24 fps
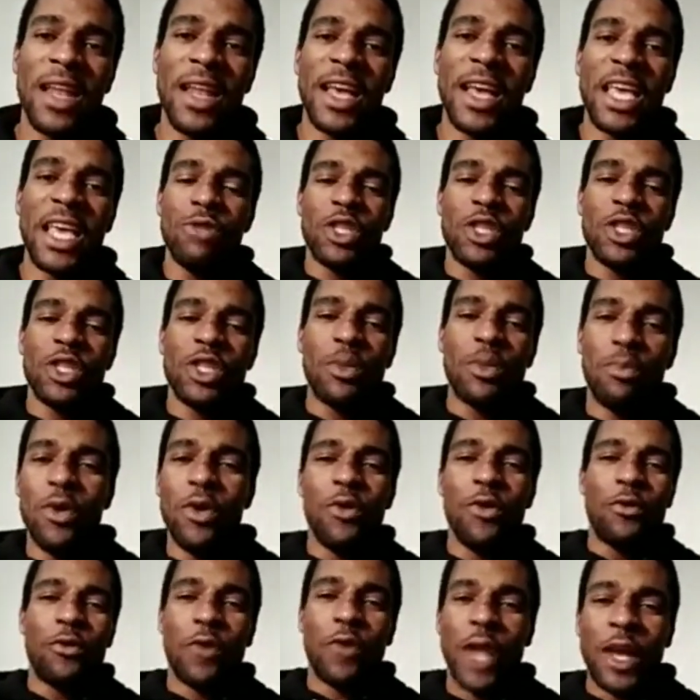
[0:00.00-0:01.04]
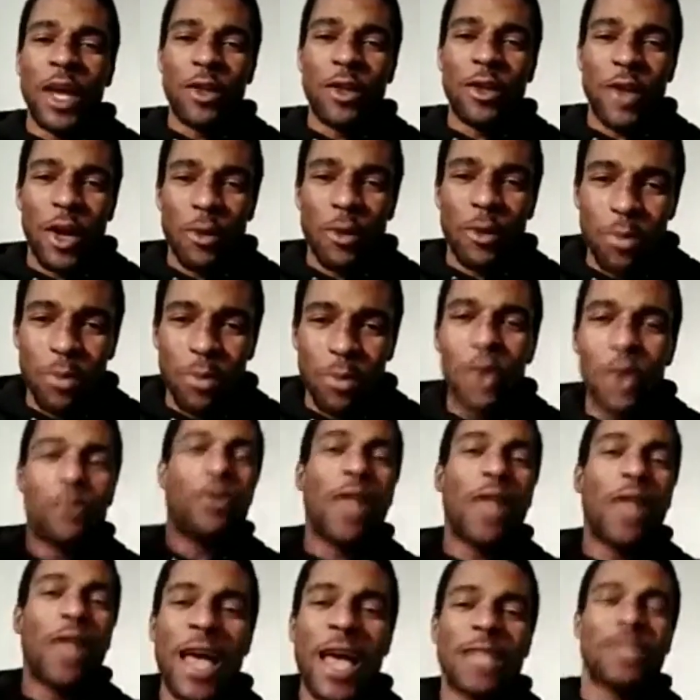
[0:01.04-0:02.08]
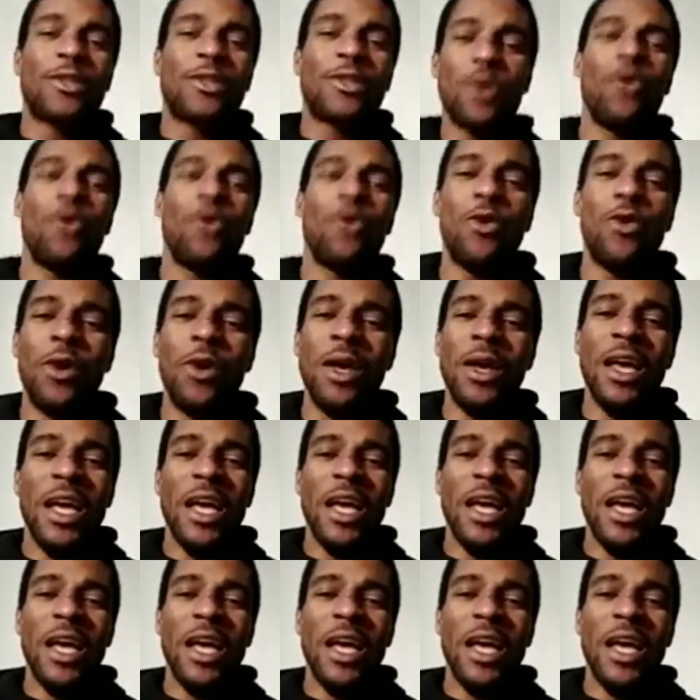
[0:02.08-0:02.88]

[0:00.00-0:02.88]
Like, he was just a beautiful, like a beautiful ass soul,